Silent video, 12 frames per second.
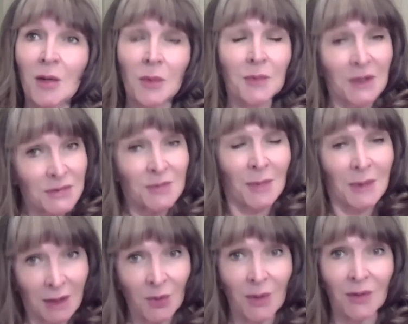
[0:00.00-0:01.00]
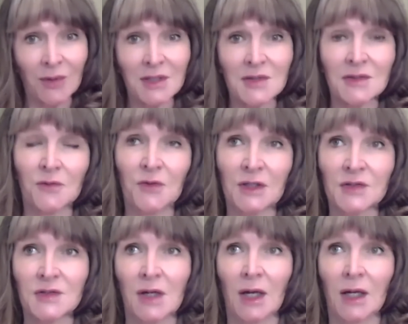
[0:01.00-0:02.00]
but because Aquarius is a
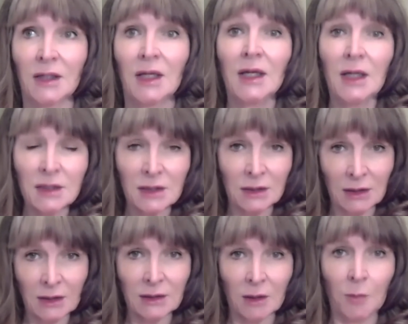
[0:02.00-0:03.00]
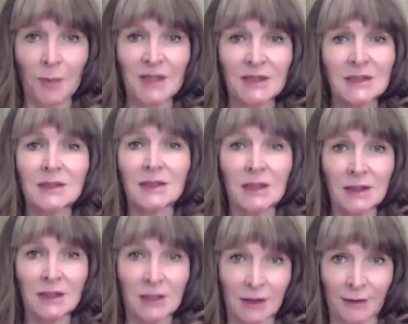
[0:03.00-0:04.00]
fixed sign, it's a little bit
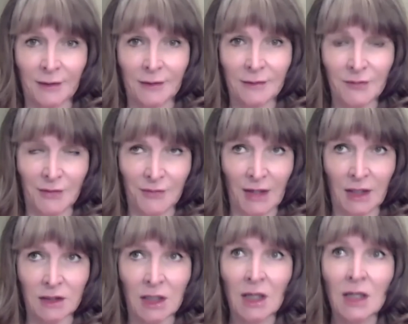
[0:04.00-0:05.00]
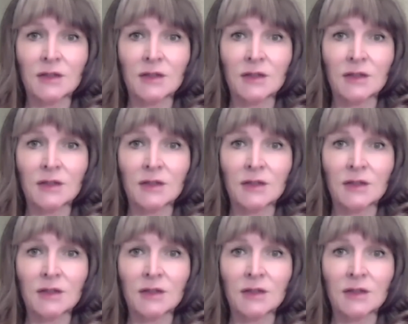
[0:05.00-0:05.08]
tighter than that.